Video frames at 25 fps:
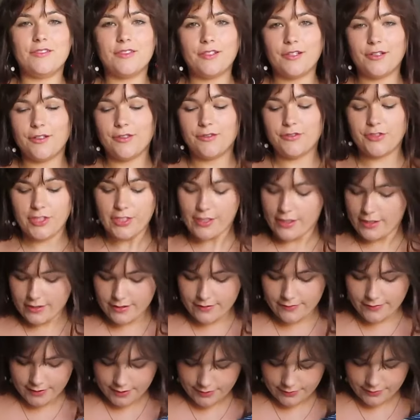No
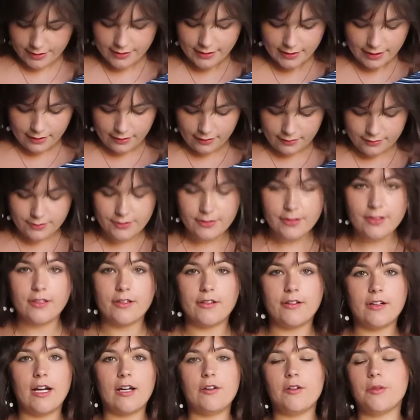chance it fits right now.
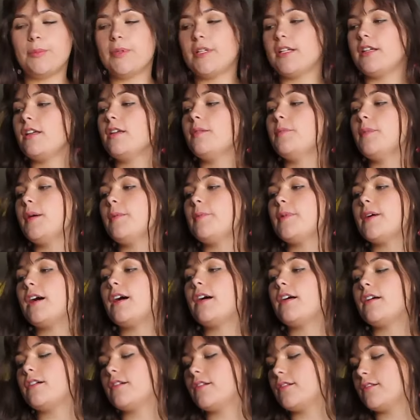So I will put it in my
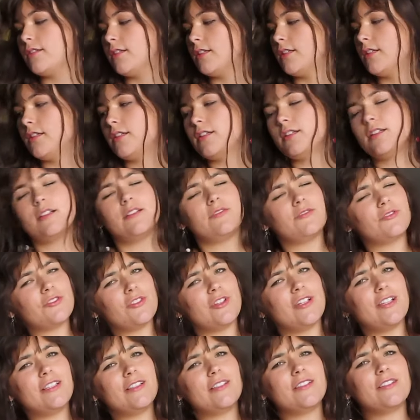pile of
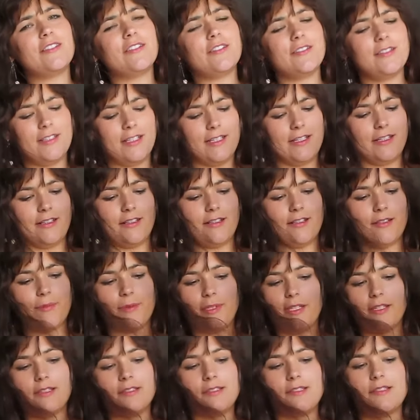trying it on later
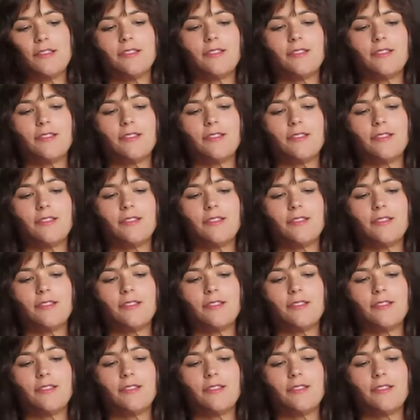because